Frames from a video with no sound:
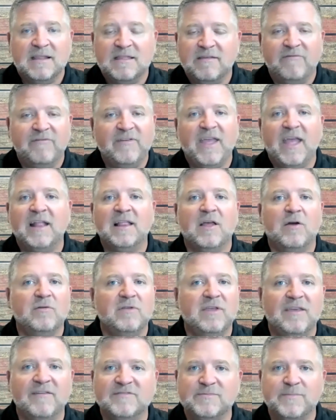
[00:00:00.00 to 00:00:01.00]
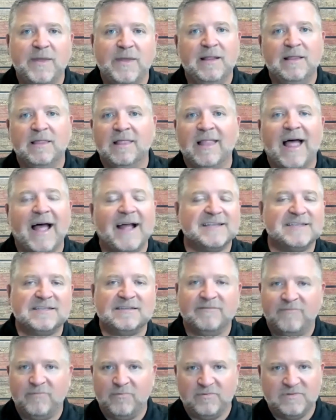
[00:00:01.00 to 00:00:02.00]
the VA loan gives me
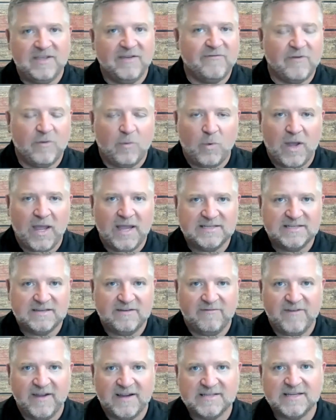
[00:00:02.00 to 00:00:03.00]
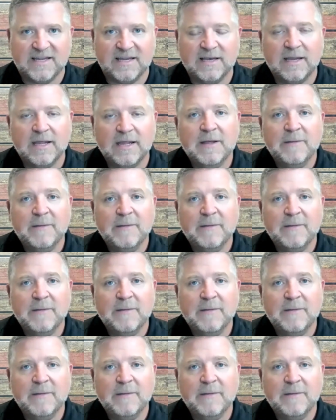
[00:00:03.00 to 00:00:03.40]
lots of different ways to fix it.